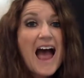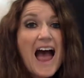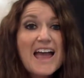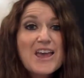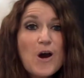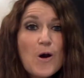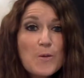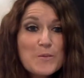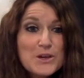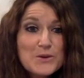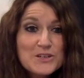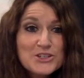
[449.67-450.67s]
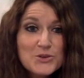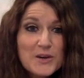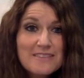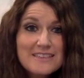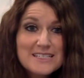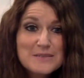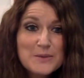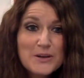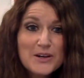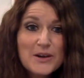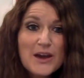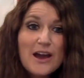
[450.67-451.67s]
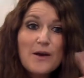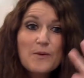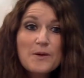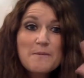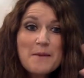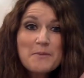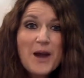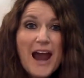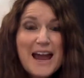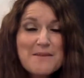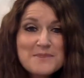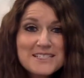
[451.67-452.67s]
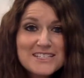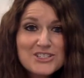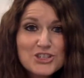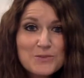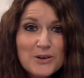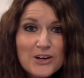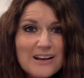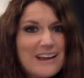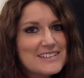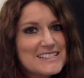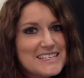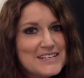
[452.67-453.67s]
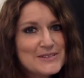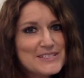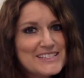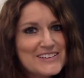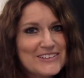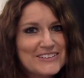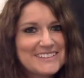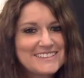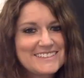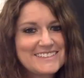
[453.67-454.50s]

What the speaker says: I hope you enjoyed this book. Remember, I'm Mrs. Chimura, and I'll see you soon.